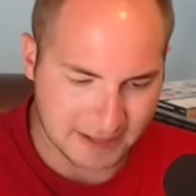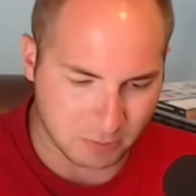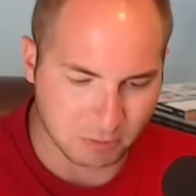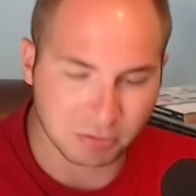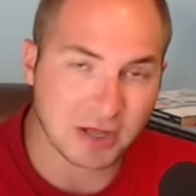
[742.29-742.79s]

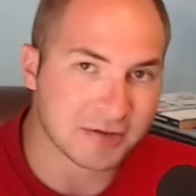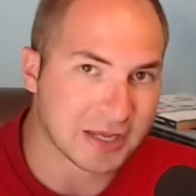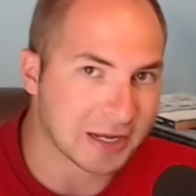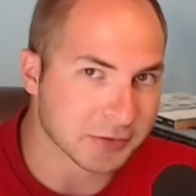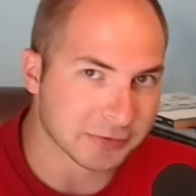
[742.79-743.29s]
And we'll play the
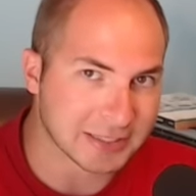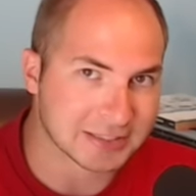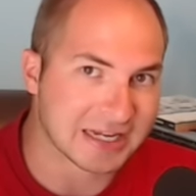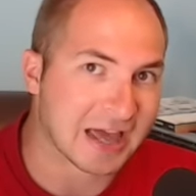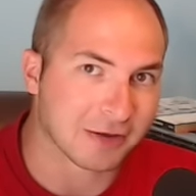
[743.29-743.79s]
King of the Ring
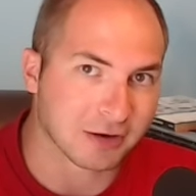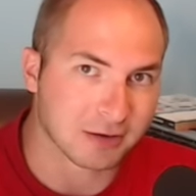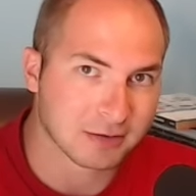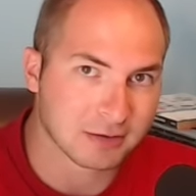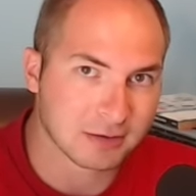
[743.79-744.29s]
together.
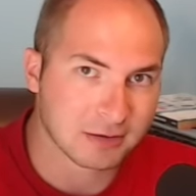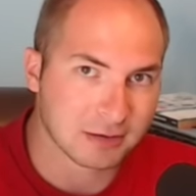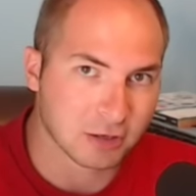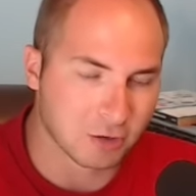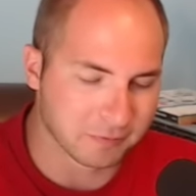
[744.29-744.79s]

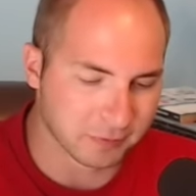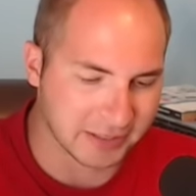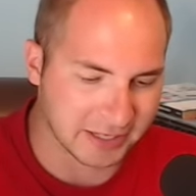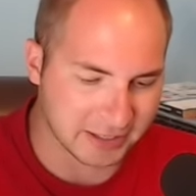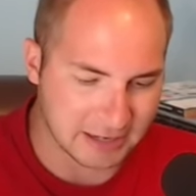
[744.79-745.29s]
Hopefully
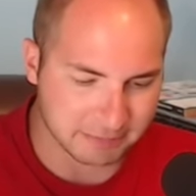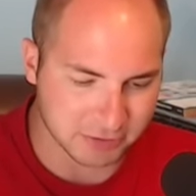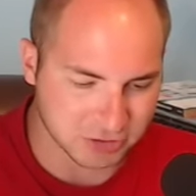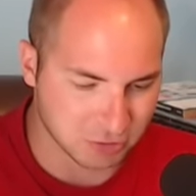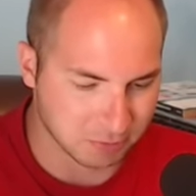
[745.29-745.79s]
get a couple
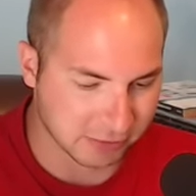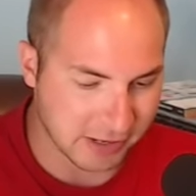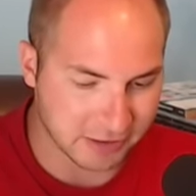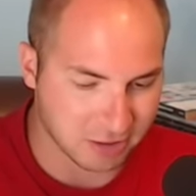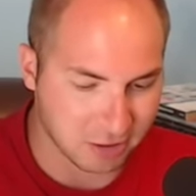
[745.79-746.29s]
of super
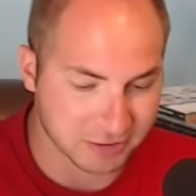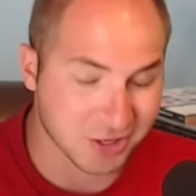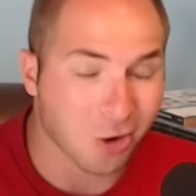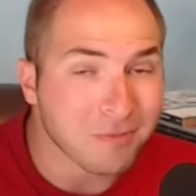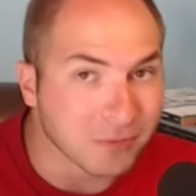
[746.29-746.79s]
rare cards.
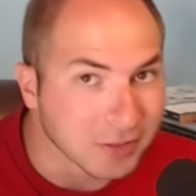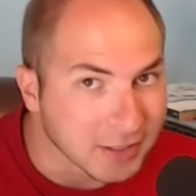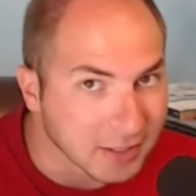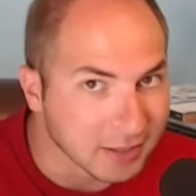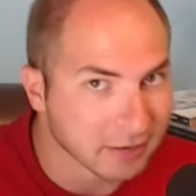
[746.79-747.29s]

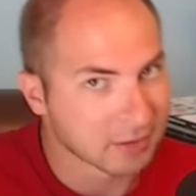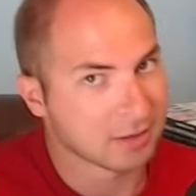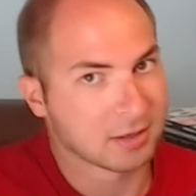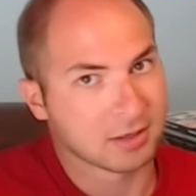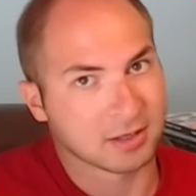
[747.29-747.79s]
Hopefully
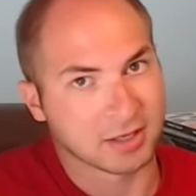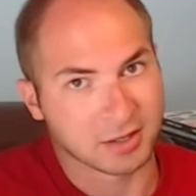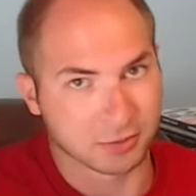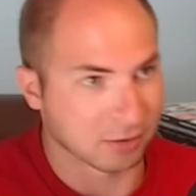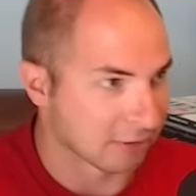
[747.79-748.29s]

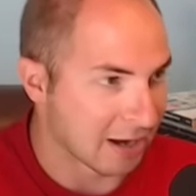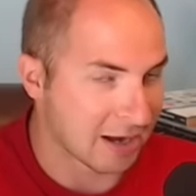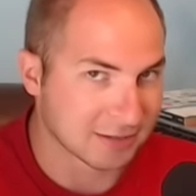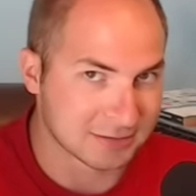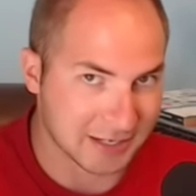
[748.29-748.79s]
either a
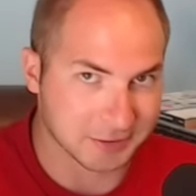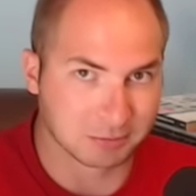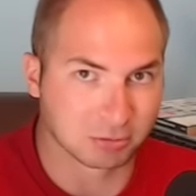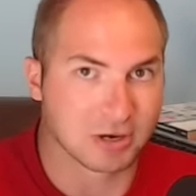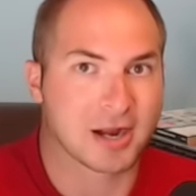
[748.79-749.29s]
Rock, Daniel
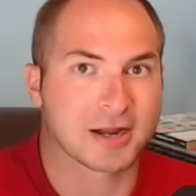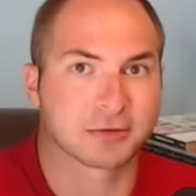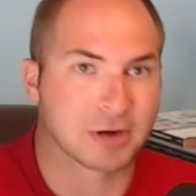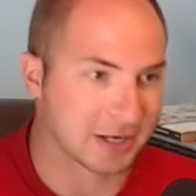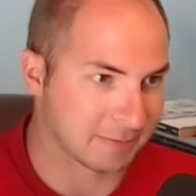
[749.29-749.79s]
Bryan,
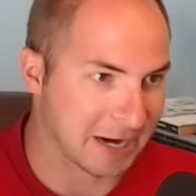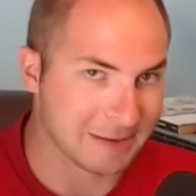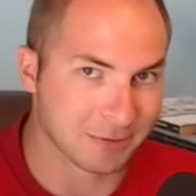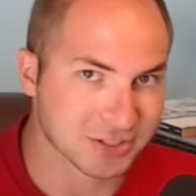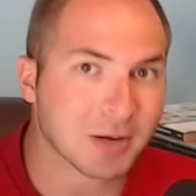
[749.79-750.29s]
Roddy
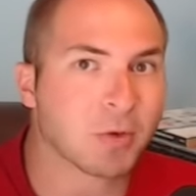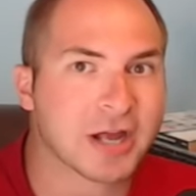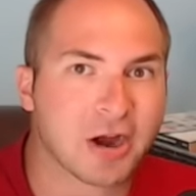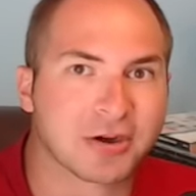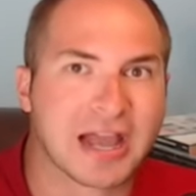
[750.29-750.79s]
Piper, someone
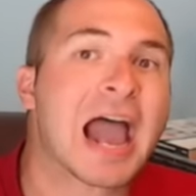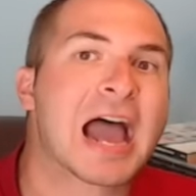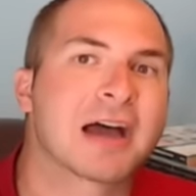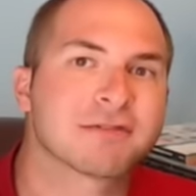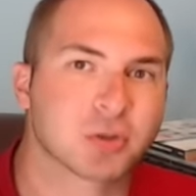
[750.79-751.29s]
I already
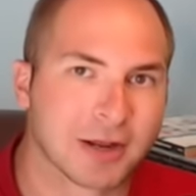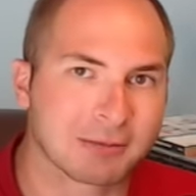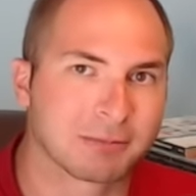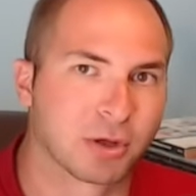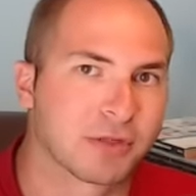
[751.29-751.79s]
have, so I
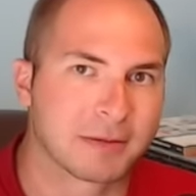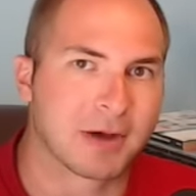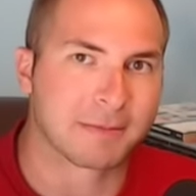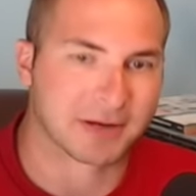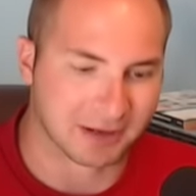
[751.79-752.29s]
can build them
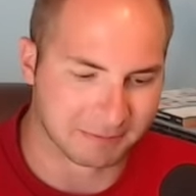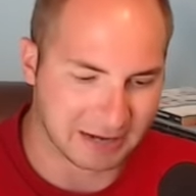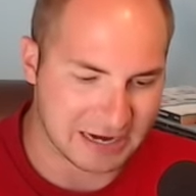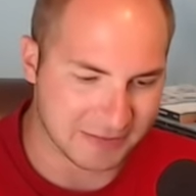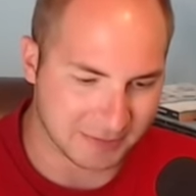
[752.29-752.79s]
up and
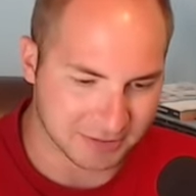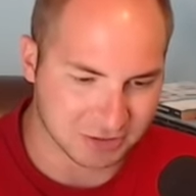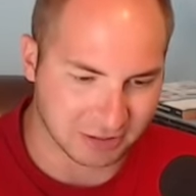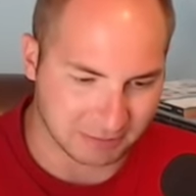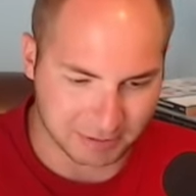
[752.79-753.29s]
combine them and
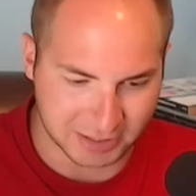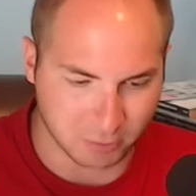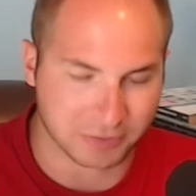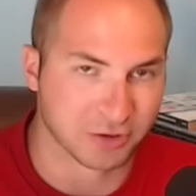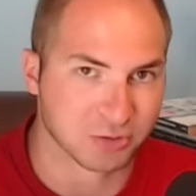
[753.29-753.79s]
start competing
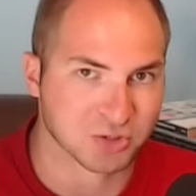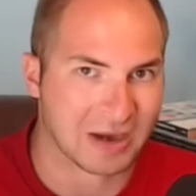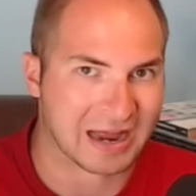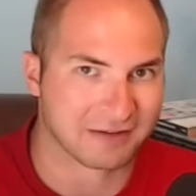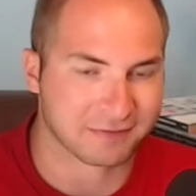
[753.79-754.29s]
with those who
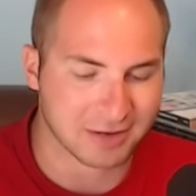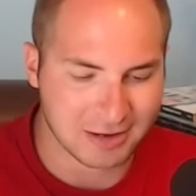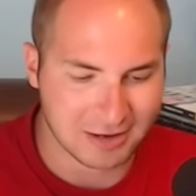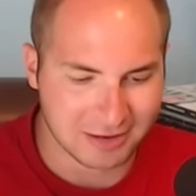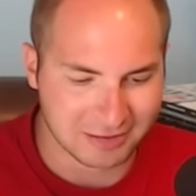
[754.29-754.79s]
have,
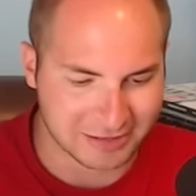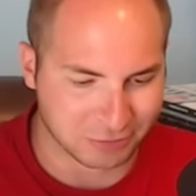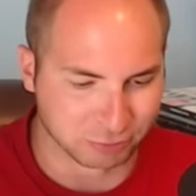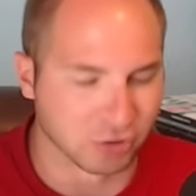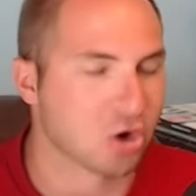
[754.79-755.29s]
like the
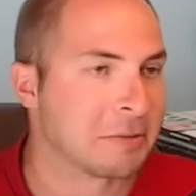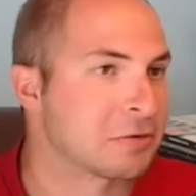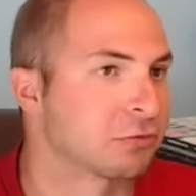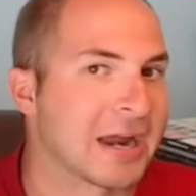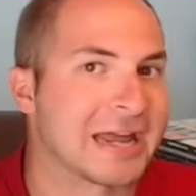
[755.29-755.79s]

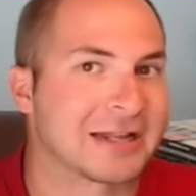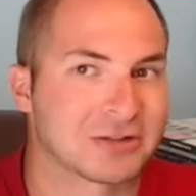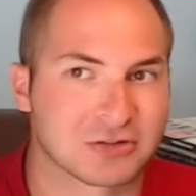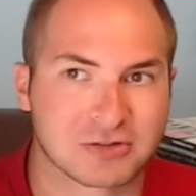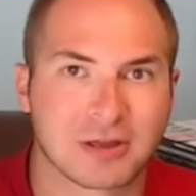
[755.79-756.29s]
Roman
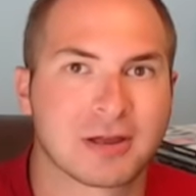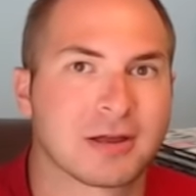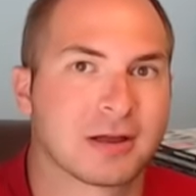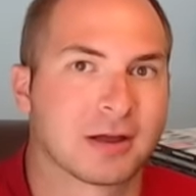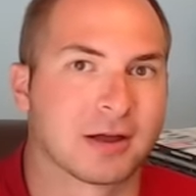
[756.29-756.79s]
Reigns
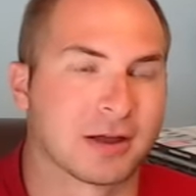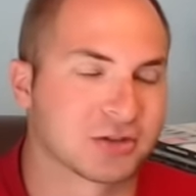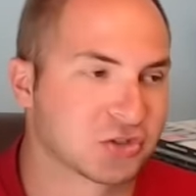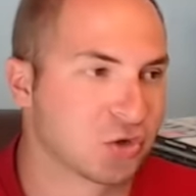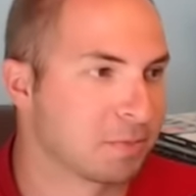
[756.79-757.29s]

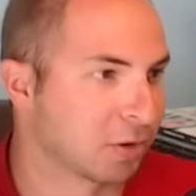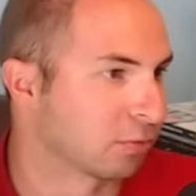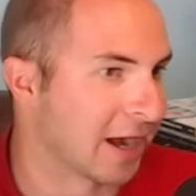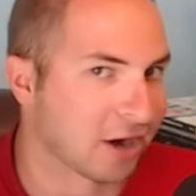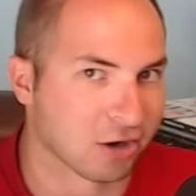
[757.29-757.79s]
super
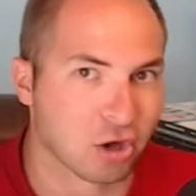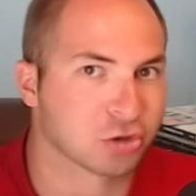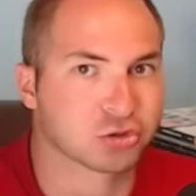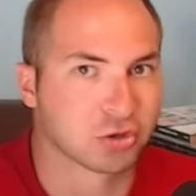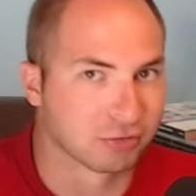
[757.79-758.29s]
rare,
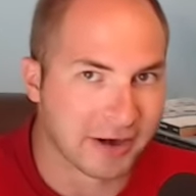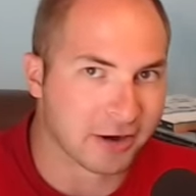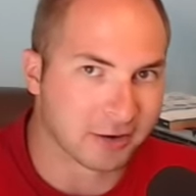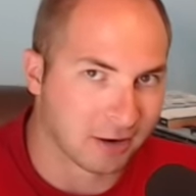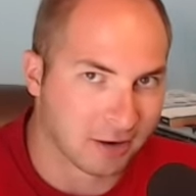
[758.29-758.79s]
ultra
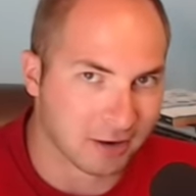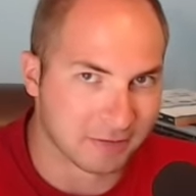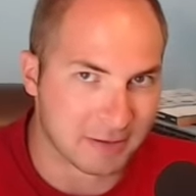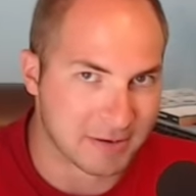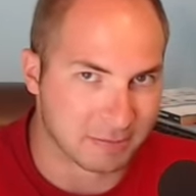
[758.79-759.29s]
rare card
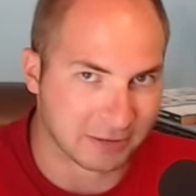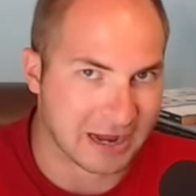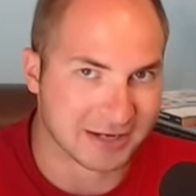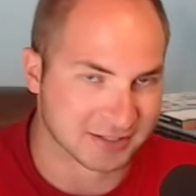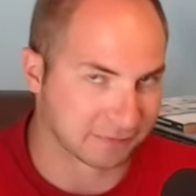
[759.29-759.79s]
that people
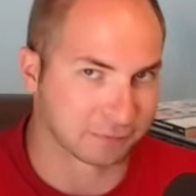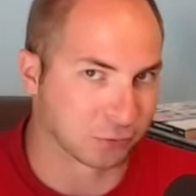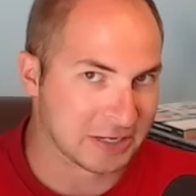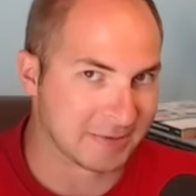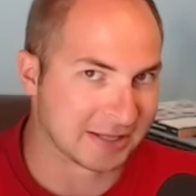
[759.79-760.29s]
got as a
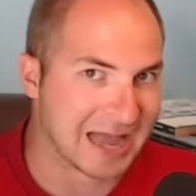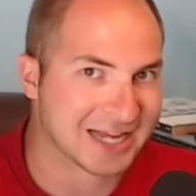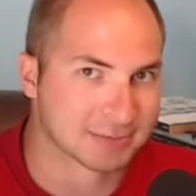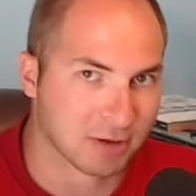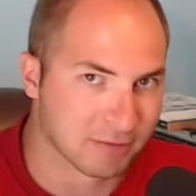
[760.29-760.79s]
freebie
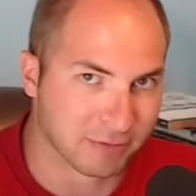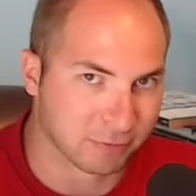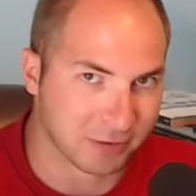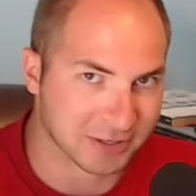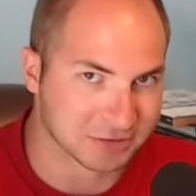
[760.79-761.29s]
last month
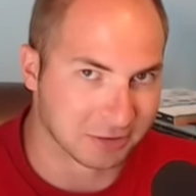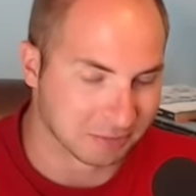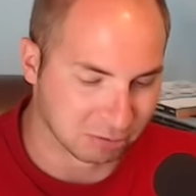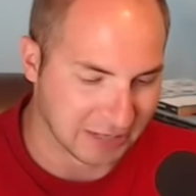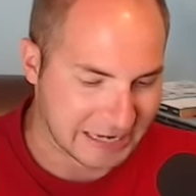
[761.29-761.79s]
before I started
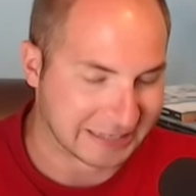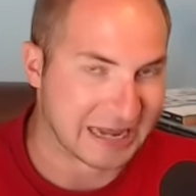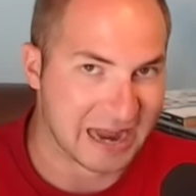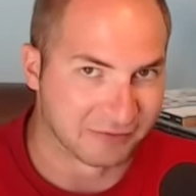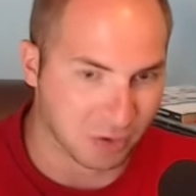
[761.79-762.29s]
playing, and
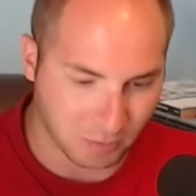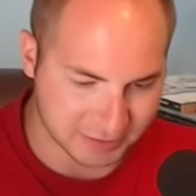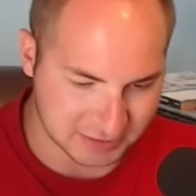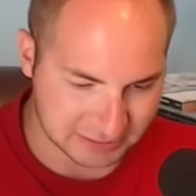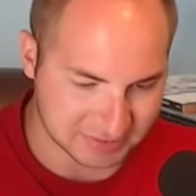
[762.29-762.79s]

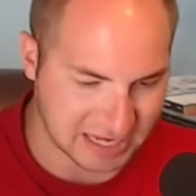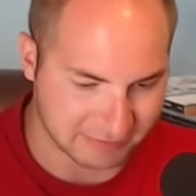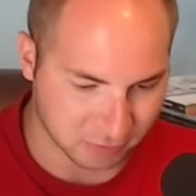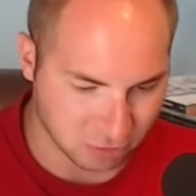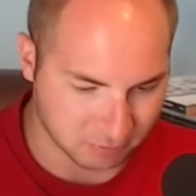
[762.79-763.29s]
everyone seems to have
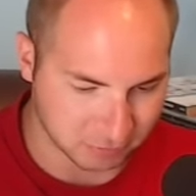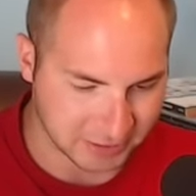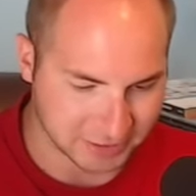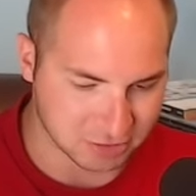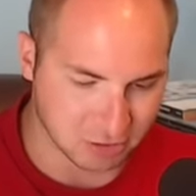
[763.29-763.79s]
a Roman
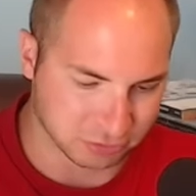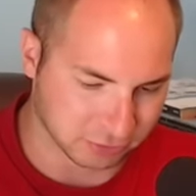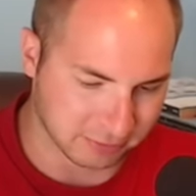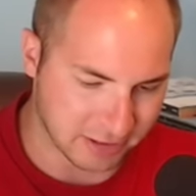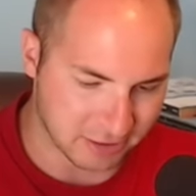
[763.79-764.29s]
Reigns
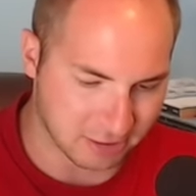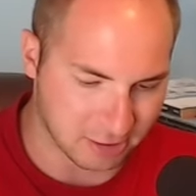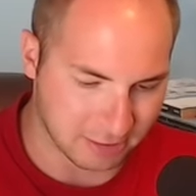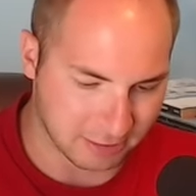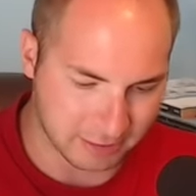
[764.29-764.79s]
ultra rare
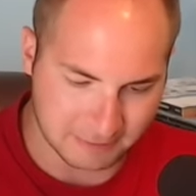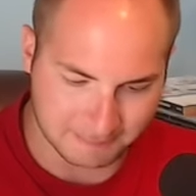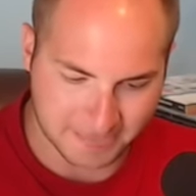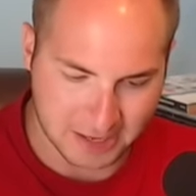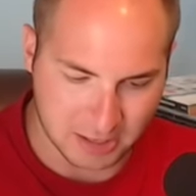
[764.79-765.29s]
card.
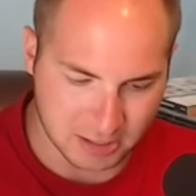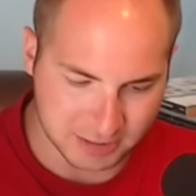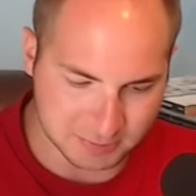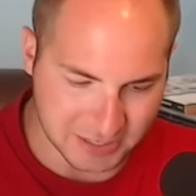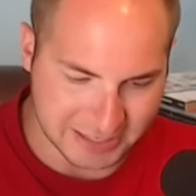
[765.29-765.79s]

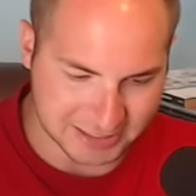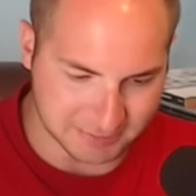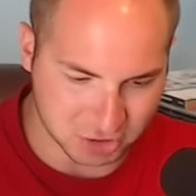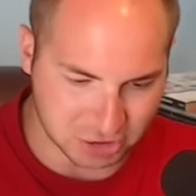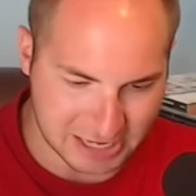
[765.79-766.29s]
Let's play an
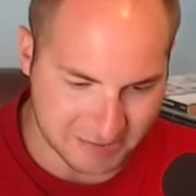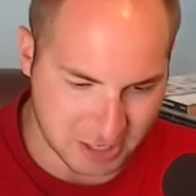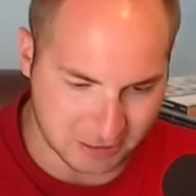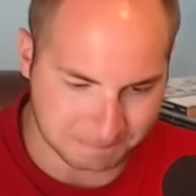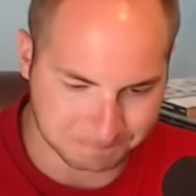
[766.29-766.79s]
exhibition game here.